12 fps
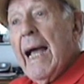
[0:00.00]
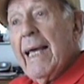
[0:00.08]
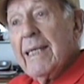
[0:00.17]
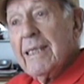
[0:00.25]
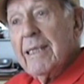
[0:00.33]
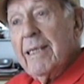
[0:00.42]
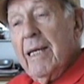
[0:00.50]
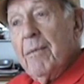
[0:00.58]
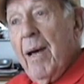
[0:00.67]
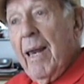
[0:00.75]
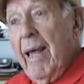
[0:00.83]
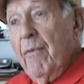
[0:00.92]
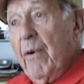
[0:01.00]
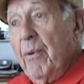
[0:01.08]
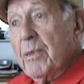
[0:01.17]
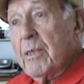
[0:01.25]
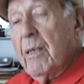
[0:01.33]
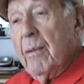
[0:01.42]
guess in my life I
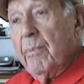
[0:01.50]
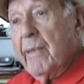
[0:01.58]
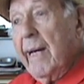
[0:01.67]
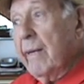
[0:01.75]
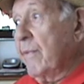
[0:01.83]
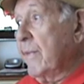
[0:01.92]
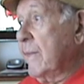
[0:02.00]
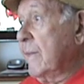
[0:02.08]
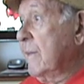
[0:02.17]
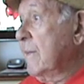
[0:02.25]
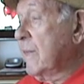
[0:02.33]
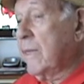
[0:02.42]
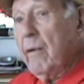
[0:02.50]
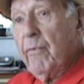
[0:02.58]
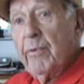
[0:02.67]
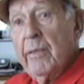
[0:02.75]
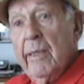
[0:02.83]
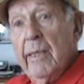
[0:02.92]
was kind of a
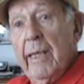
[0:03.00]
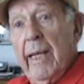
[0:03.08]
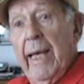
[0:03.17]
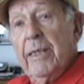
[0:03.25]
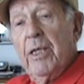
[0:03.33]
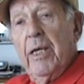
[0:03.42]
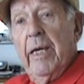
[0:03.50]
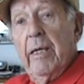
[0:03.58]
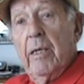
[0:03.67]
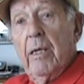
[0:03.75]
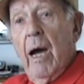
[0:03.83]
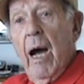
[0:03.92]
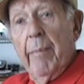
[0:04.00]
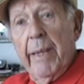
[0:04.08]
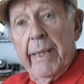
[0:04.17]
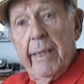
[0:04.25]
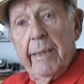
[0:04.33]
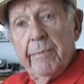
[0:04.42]
self-educated
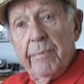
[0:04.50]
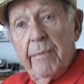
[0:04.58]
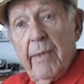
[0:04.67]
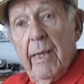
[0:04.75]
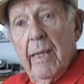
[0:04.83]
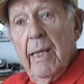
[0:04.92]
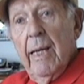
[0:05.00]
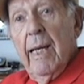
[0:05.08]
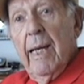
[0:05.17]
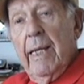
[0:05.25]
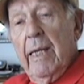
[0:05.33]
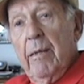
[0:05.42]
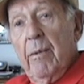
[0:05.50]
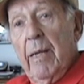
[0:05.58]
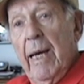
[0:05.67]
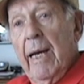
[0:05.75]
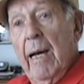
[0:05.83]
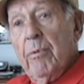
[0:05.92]
comic, and
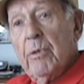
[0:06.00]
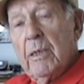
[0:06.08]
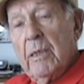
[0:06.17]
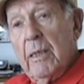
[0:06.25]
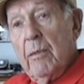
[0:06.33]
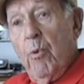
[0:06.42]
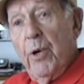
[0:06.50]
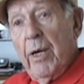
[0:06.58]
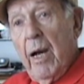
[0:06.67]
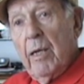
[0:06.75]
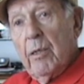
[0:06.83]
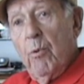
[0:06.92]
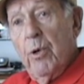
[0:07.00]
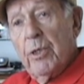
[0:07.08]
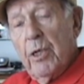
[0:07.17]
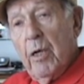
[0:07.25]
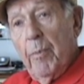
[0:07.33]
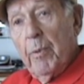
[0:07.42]
I worked
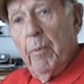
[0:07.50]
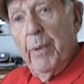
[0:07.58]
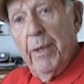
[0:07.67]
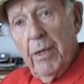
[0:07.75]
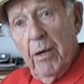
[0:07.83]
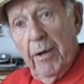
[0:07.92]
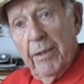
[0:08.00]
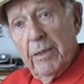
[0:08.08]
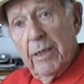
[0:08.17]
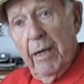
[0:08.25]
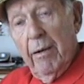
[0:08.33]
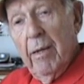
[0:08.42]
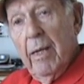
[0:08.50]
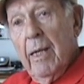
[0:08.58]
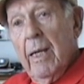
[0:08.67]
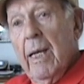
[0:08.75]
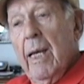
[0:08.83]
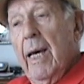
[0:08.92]
a couple of beer gardens there,
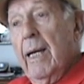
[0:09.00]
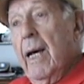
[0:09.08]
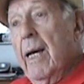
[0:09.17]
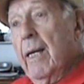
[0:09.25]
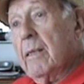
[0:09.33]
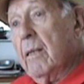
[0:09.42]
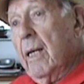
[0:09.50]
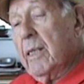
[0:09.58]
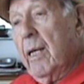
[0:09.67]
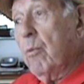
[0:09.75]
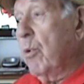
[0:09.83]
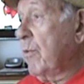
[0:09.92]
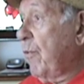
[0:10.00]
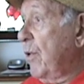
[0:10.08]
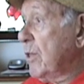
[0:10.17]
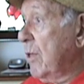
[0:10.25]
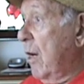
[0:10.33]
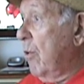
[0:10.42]
and I got I think
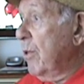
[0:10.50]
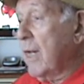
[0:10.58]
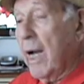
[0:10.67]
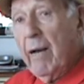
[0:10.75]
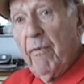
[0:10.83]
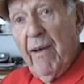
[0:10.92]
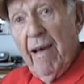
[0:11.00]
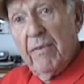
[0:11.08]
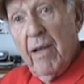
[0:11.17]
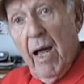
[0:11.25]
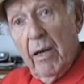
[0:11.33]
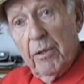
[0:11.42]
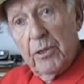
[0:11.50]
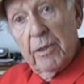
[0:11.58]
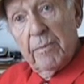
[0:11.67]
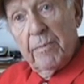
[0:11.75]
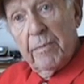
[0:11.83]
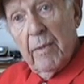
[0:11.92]
first one I worked I got
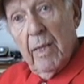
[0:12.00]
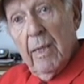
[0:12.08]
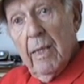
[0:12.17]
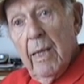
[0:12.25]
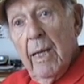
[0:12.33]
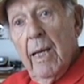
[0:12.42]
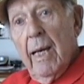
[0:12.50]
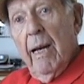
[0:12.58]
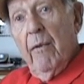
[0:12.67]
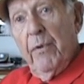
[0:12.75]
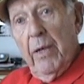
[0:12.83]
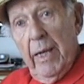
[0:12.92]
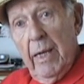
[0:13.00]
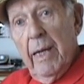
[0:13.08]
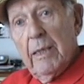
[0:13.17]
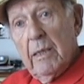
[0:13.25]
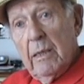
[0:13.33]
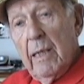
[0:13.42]
$5, and I figured, hey,
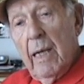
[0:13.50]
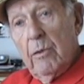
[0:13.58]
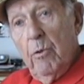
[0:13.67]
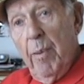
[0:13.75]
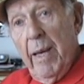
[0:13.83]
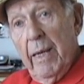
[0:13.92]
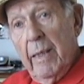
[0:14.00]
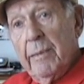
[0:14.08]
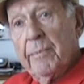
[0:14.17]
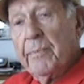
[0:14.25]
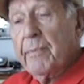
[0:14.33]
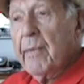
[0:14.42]
that's not too bad